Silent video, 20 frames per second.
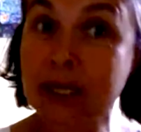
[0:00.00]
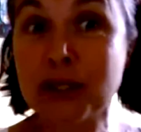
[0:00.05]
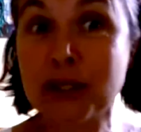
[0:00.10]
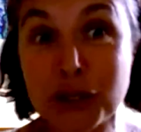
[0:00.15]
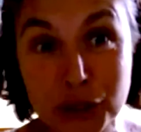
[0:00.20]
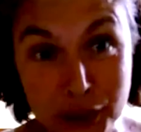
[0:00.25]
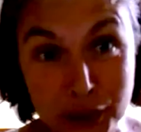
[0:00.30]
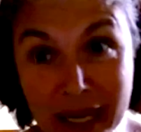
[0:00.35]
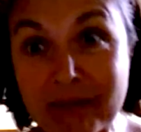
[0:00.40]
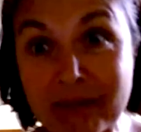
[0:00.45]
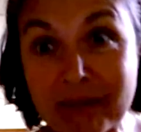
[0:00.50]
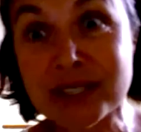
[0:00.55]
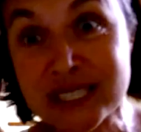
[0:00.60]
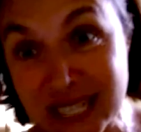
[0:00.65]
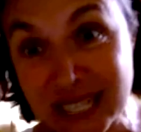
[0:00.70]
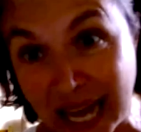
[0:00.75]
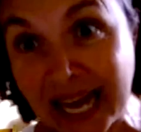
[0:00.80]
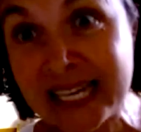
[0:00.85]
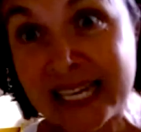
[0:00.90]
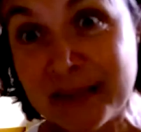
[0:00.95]
should have
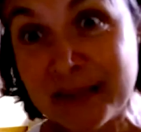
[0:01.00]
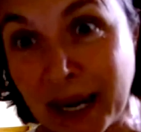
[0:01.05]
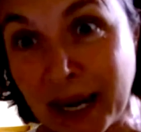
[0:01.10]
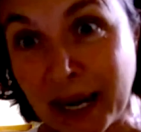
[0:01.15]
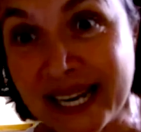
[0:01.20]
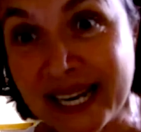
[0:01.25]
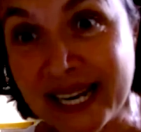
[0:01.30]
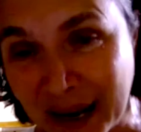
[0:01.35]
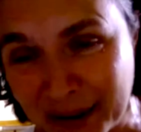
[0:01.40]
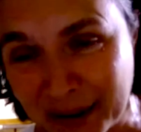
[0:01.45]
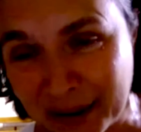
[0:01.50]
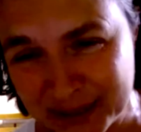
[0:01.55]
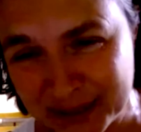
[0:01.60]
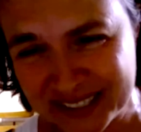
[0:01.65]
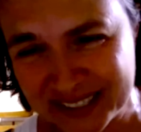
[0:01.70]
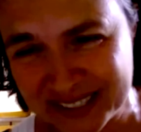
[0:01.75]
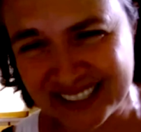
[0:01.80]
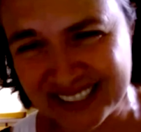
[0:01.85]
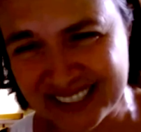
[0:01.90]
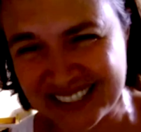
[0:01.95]
resigned by now,
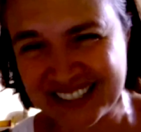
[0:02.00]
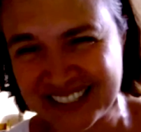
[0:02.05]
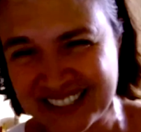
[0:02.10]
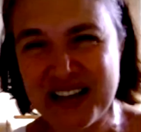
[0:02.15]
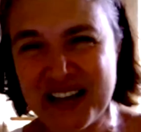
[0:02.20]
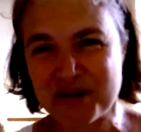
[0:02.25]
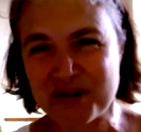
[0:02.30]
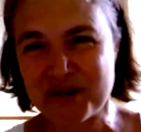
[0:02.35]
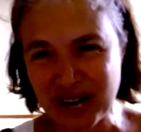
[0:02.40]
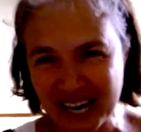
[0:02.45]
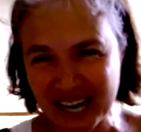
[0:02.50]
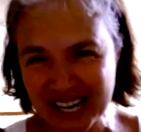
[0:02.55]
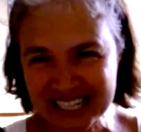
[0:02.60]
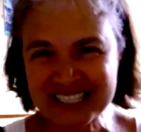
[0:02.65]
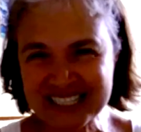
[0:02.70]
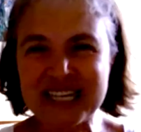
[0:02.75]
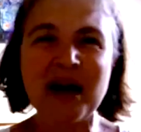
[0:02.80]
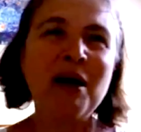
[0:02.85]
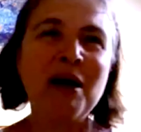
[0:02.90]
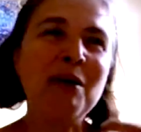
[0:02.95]

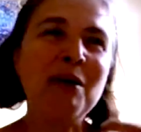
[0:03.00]
right?